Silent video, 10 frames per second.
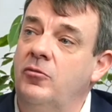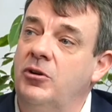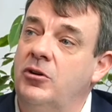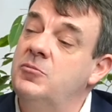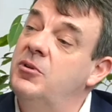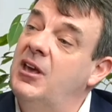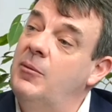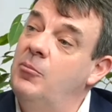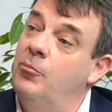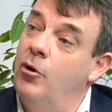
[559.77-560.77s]
because it became
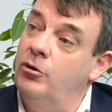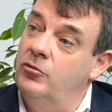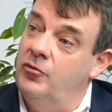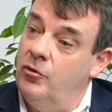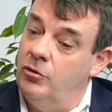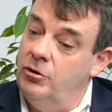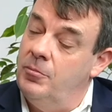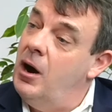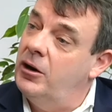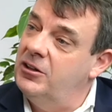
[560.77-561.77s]
important for the
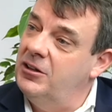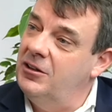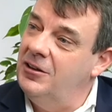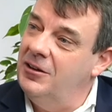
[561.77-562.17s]
marketing